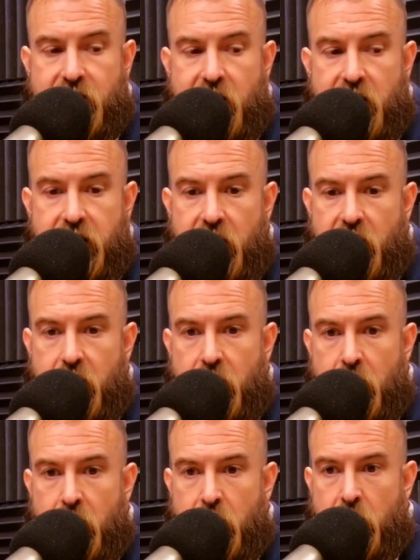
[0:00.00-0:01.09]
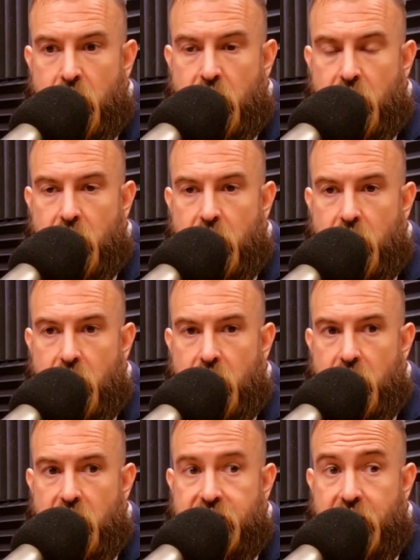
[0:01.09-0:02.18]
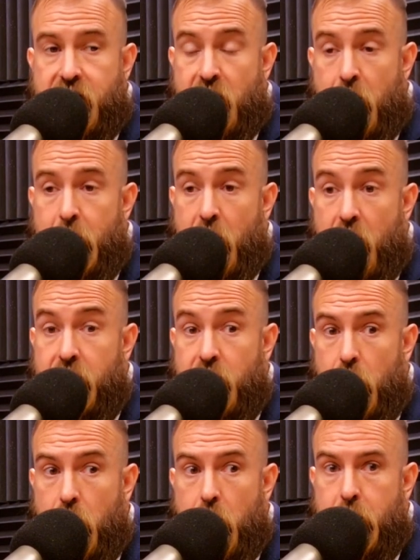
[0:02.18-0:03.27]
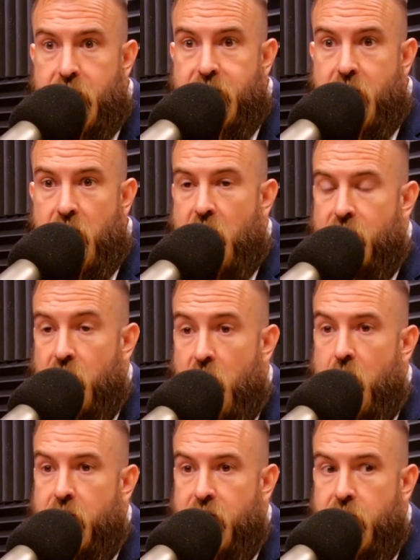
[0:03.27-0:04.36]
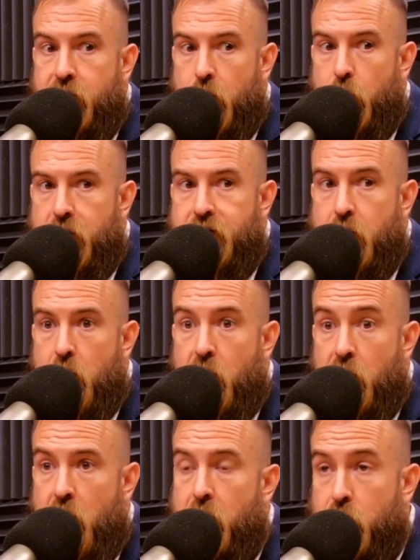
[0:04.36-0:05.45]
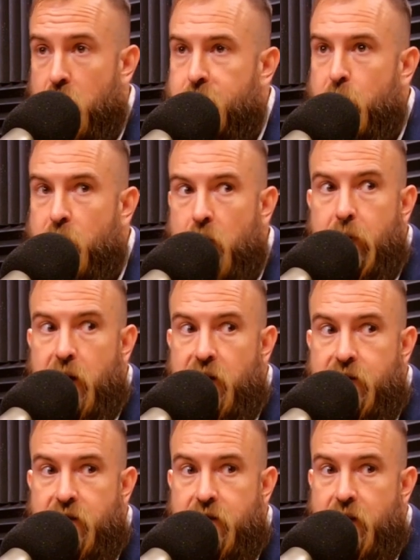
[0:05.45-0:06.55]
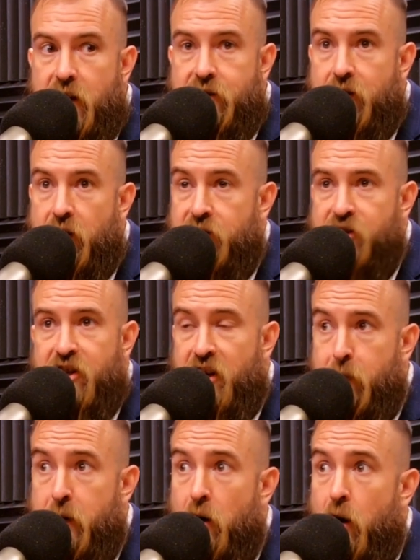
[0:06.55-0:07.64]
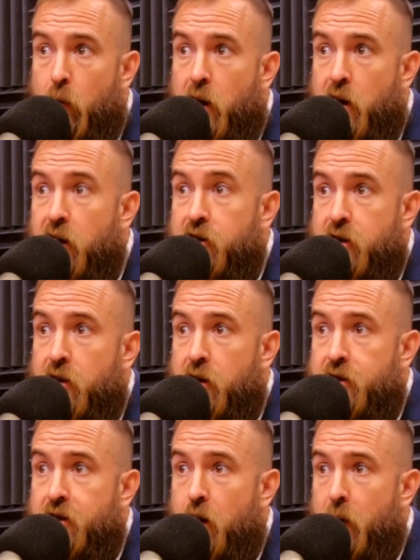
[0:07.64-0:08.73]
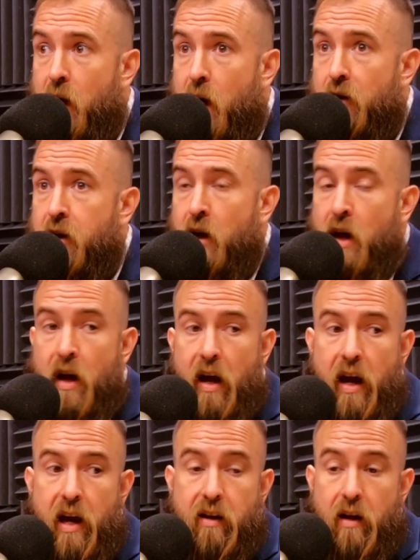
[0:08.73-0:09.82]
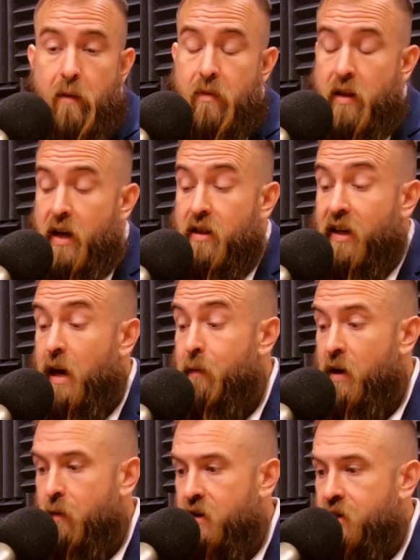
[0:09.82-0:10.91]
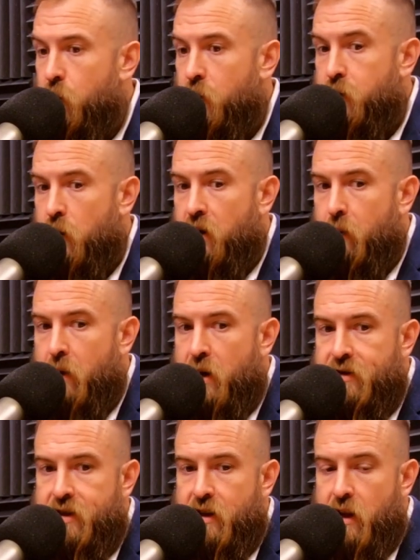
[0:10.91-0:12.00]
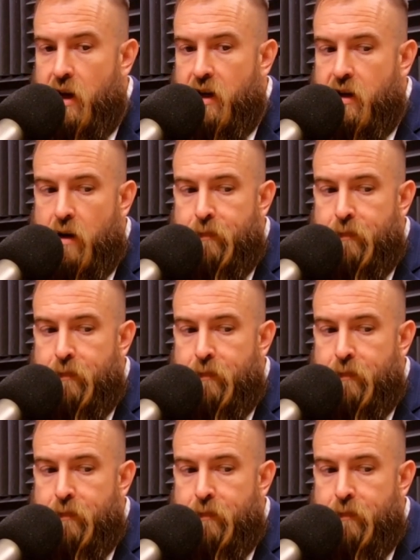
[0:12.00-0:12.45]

think is actually coming out of Europe that's going to have a lot of influence on a lot of crypto companies is all this GDPR regulation that's coming out. And like the gaming companies like we were talking about is that like